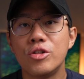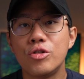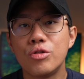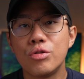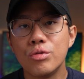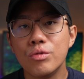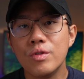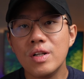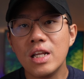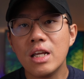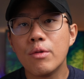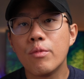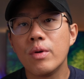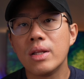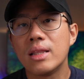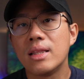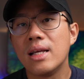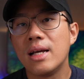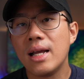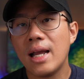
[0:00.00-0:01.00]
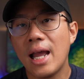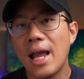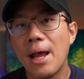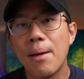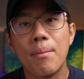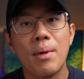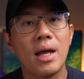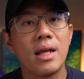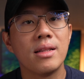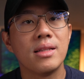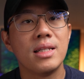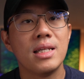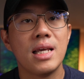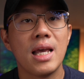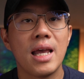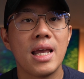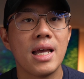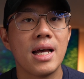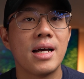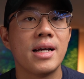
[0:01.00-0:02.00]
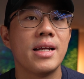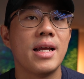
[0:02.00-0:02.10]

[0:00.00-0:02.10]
truly with the app and the AI